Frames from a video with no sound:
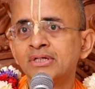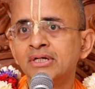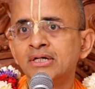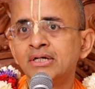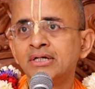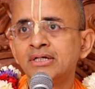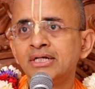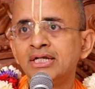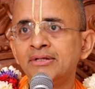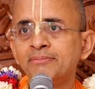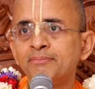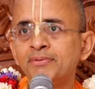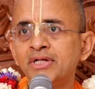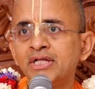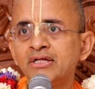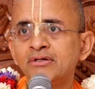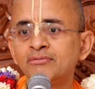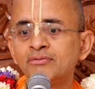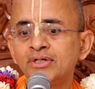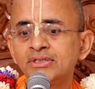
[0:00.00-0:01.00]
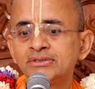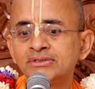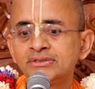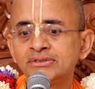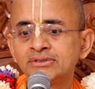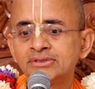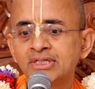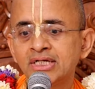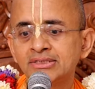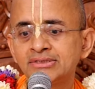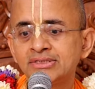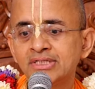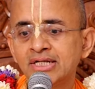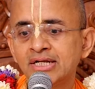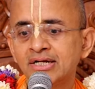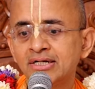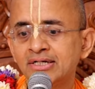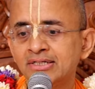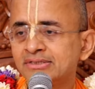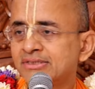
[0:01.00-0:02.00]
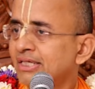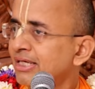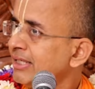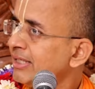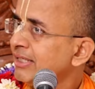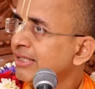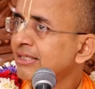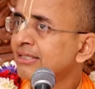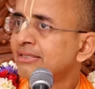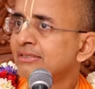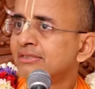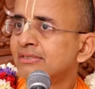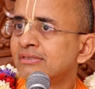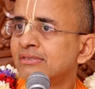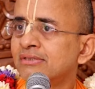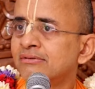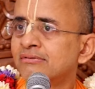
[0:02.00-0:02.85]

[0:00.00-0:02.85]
uh, deepening one's shastric understanding.